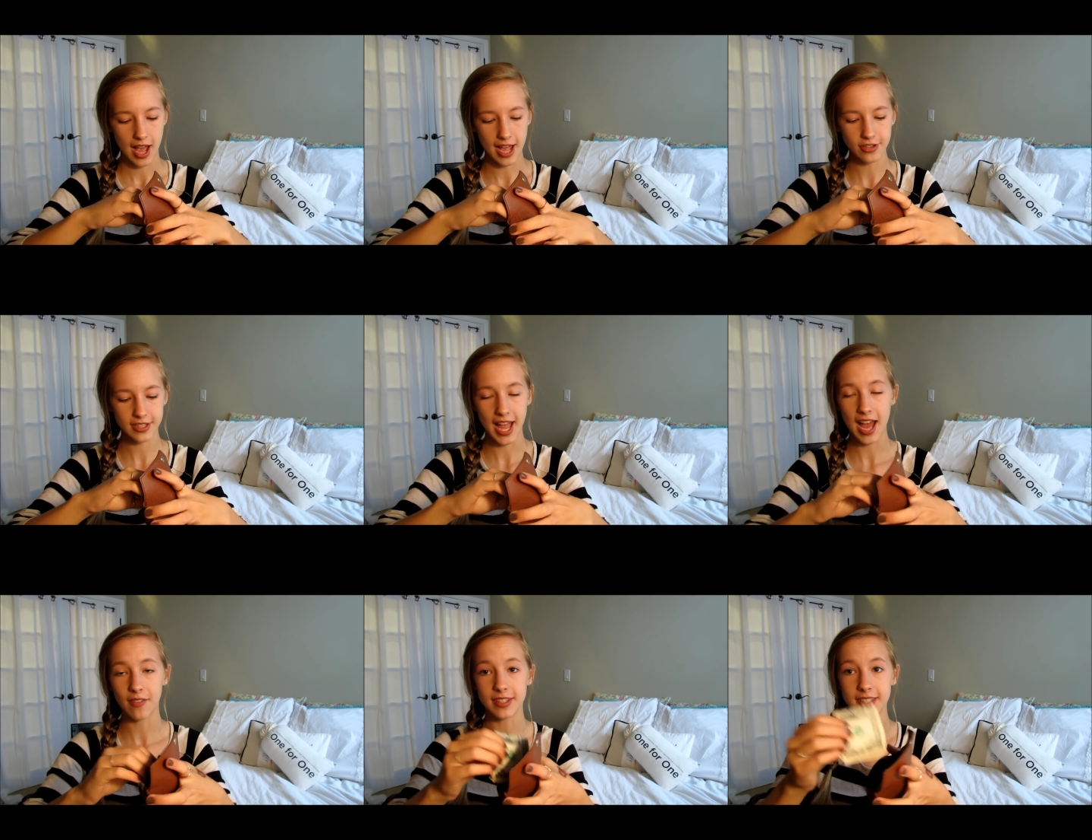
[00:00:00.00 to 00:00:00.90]
I just
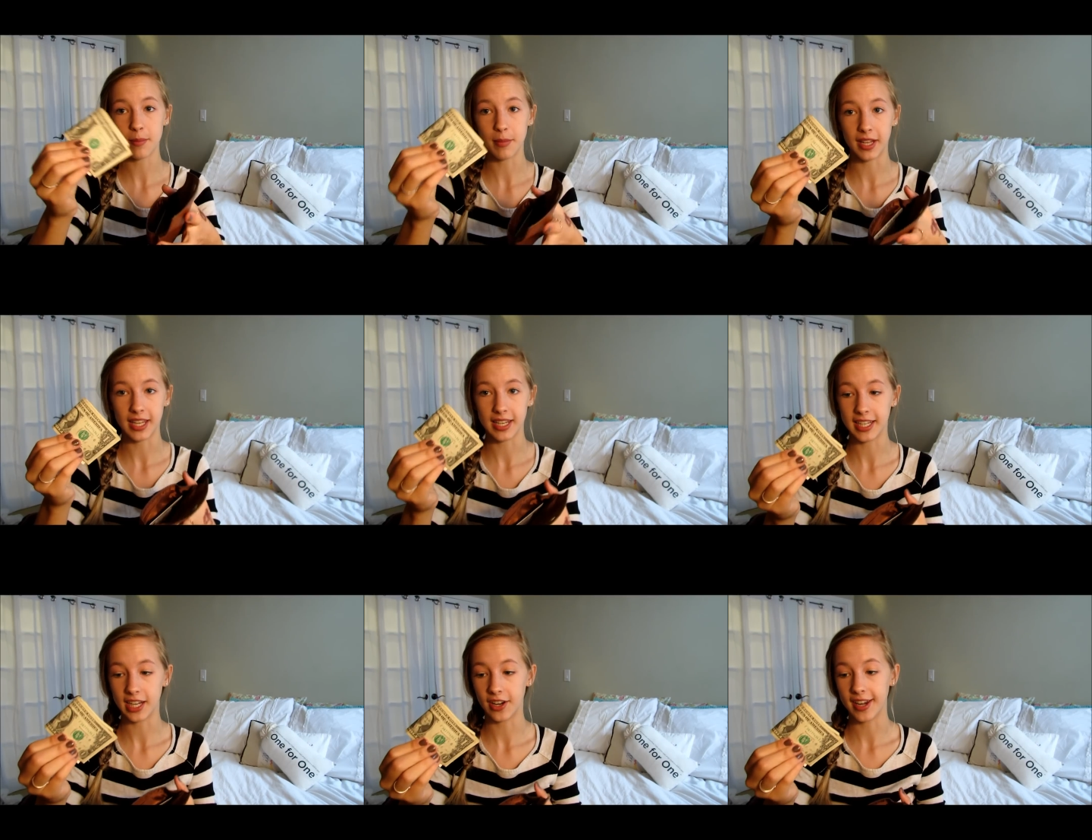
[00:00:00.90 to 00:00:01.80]
have some money in
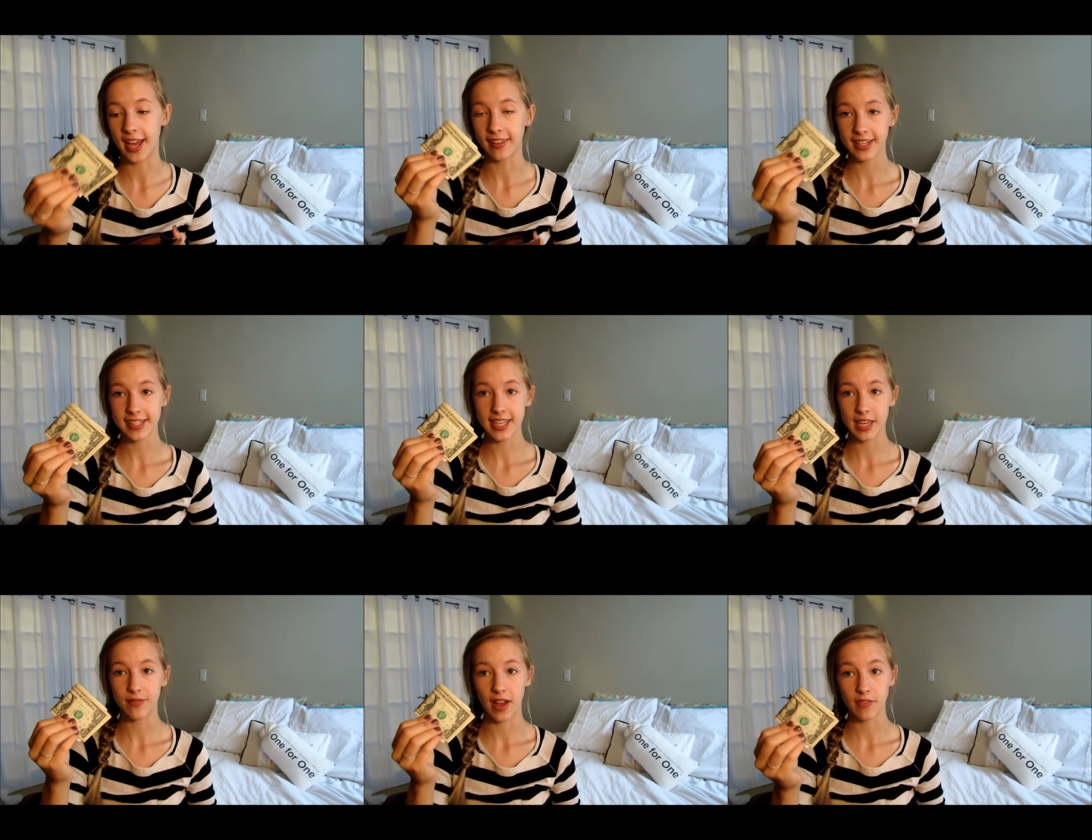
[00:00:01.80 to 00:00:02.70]
here, and I like to
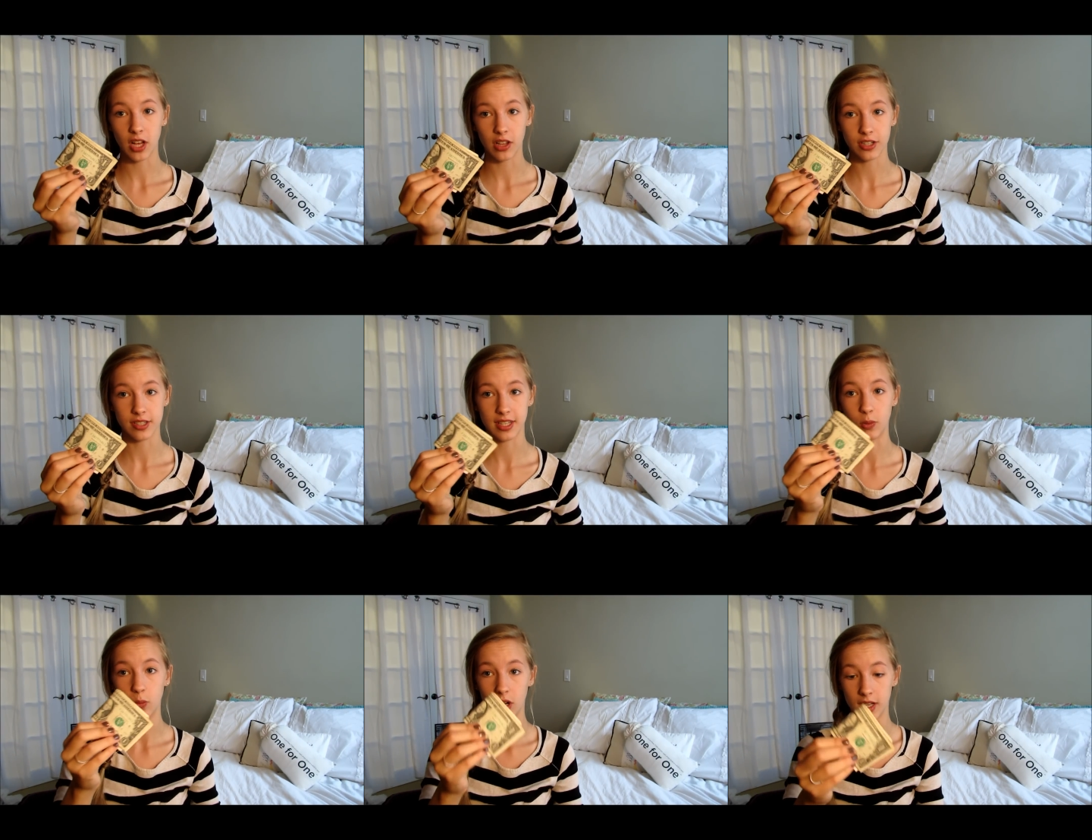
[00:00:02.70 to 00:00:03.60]
keep $5
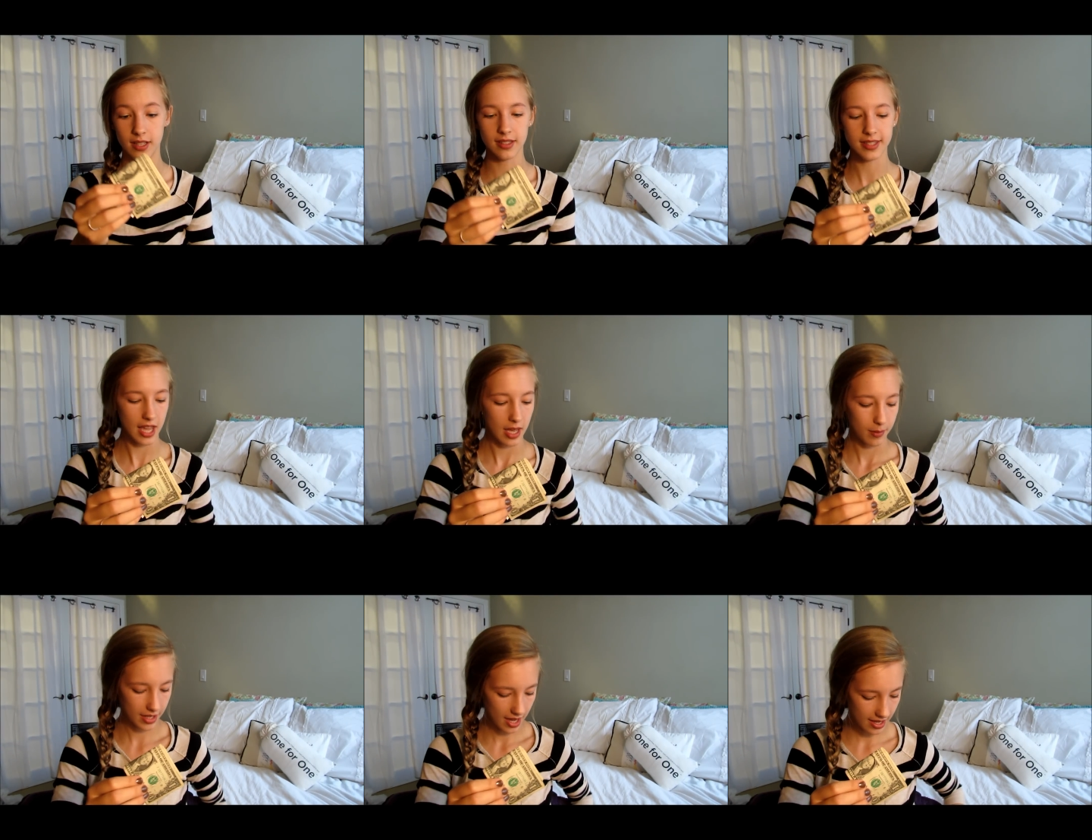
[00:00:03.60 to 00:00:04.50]
in ones
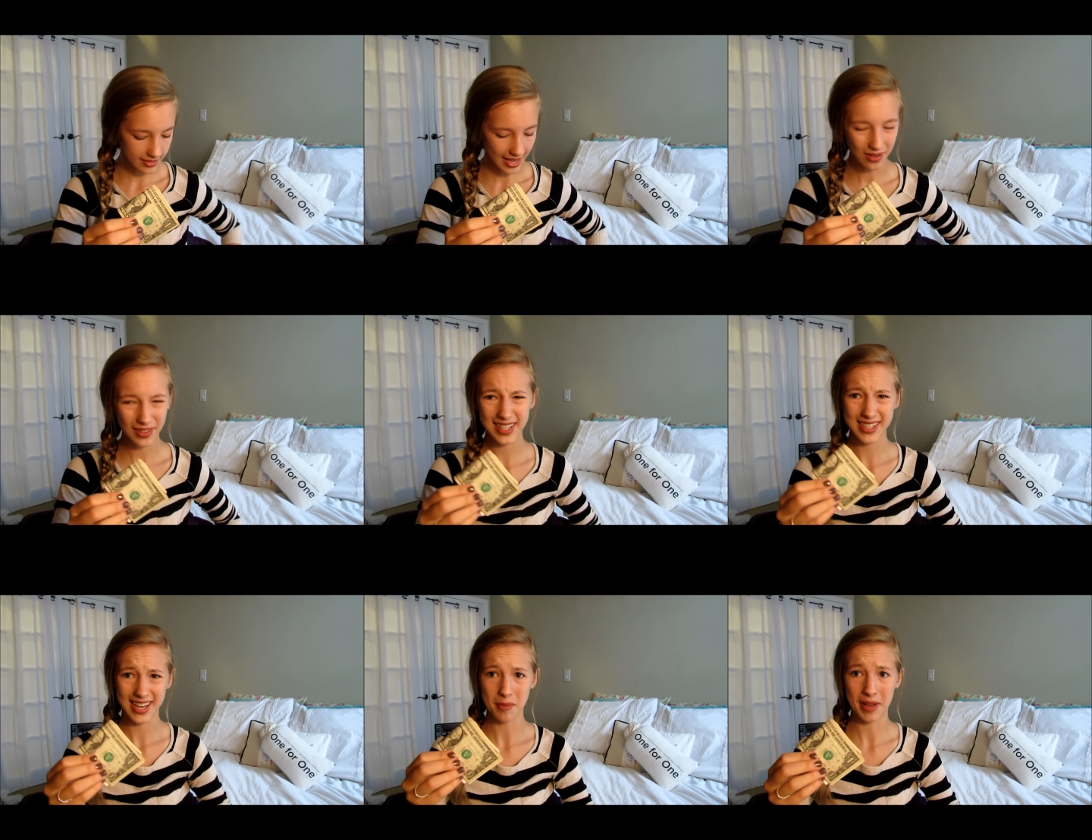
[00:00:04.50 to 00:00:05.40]
because I don't like
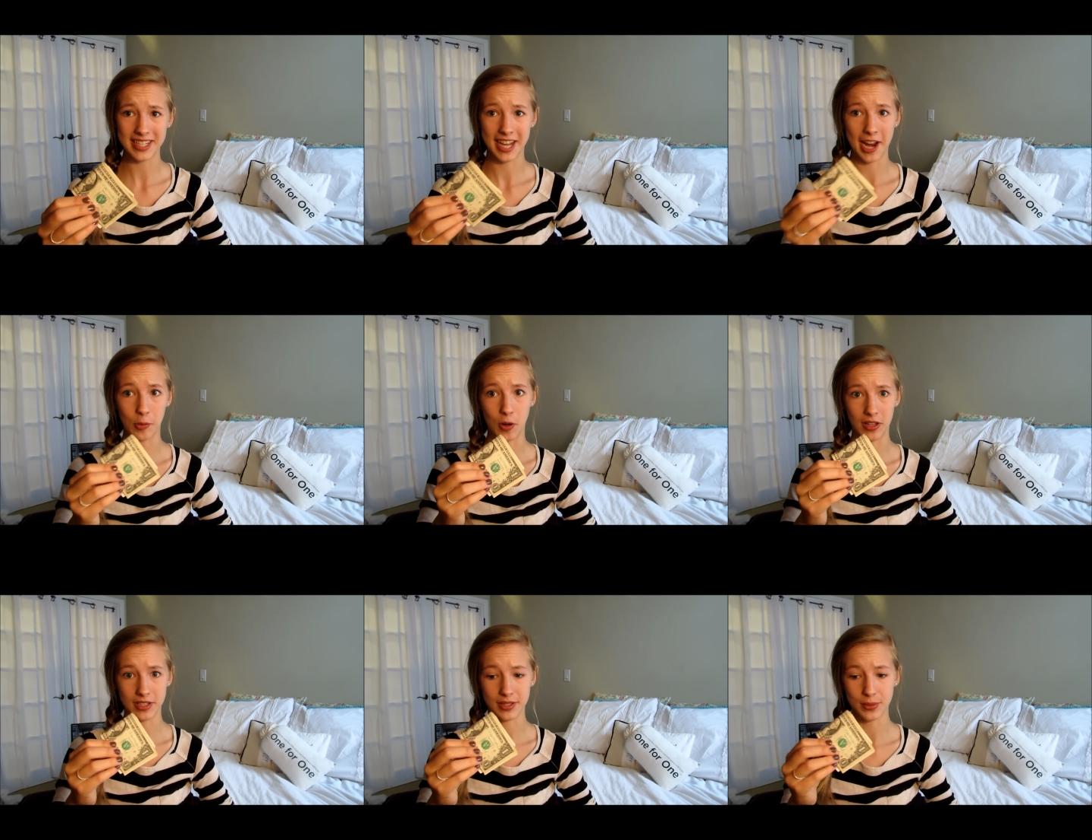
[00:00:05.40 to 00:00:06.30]
to take my entire
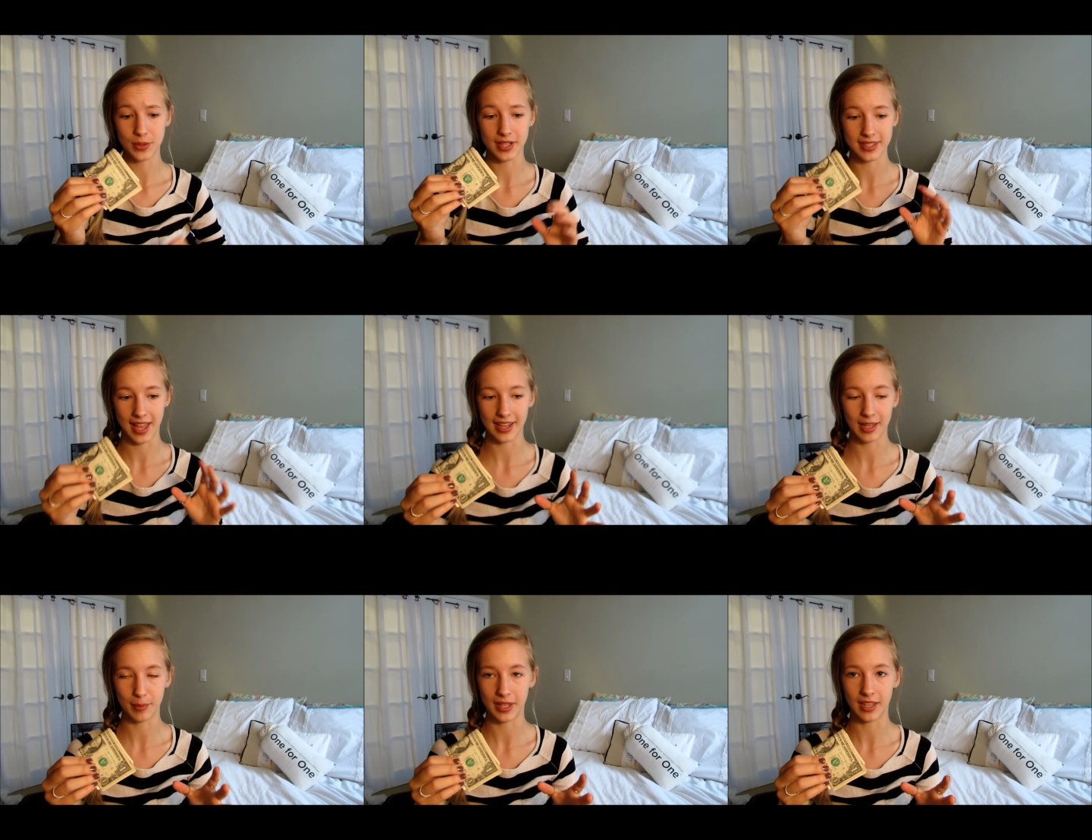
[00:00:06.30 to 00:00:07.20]
wallet to school because that
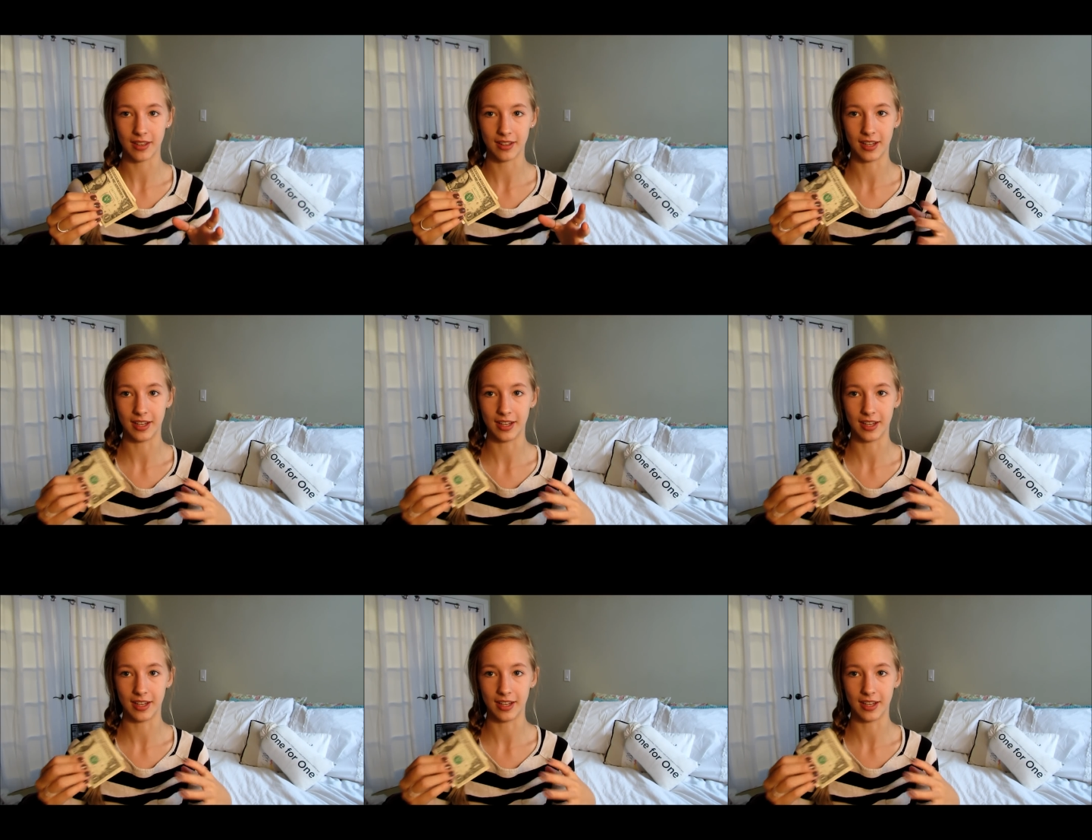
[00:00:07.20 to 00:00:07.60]
can be